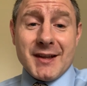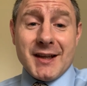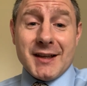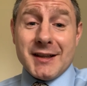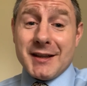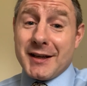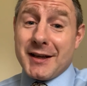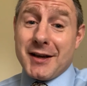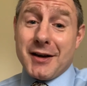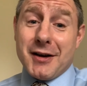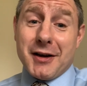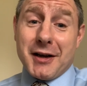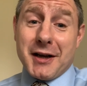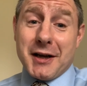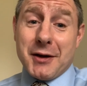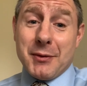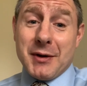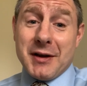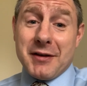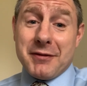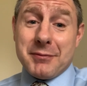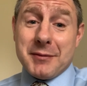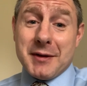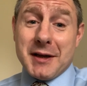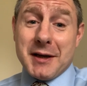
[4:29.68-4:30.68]
you can't get
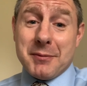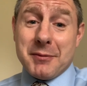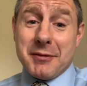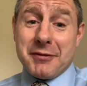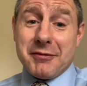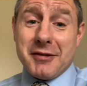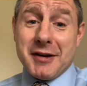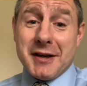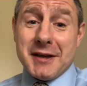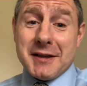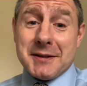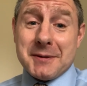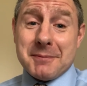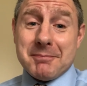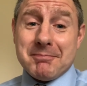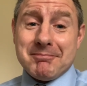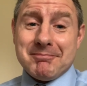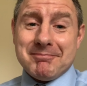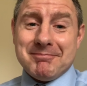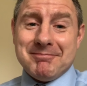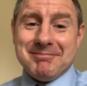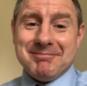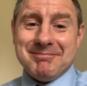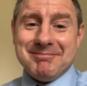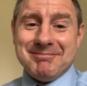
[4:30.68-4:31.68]
away from that, I'm afraid.
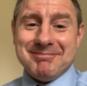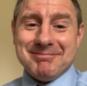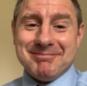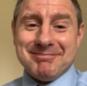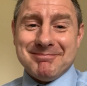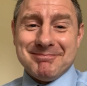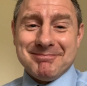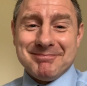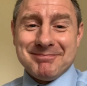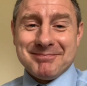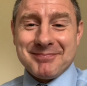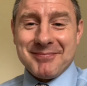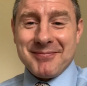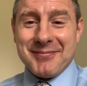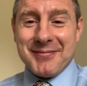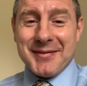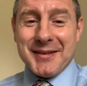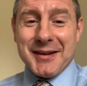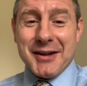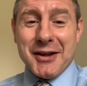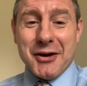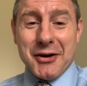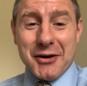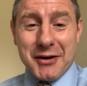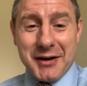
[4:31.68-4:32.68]

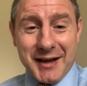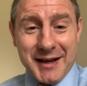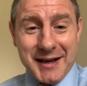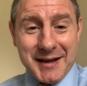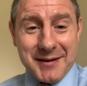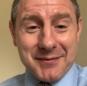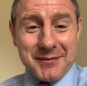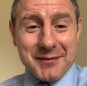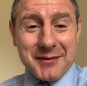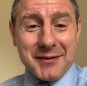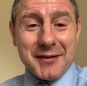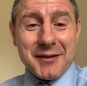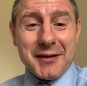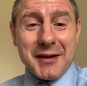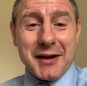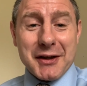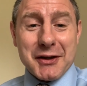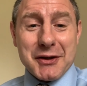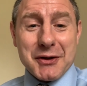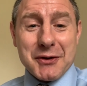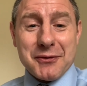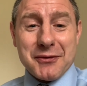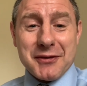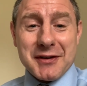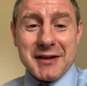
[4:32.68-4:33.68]
Okay,
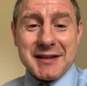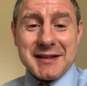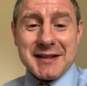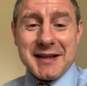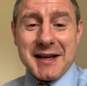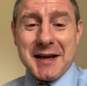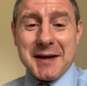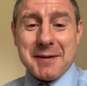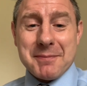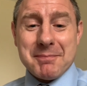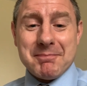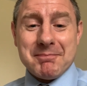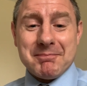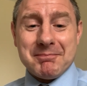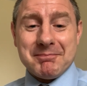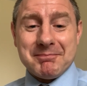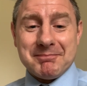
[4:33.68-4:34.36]
thank you for your time.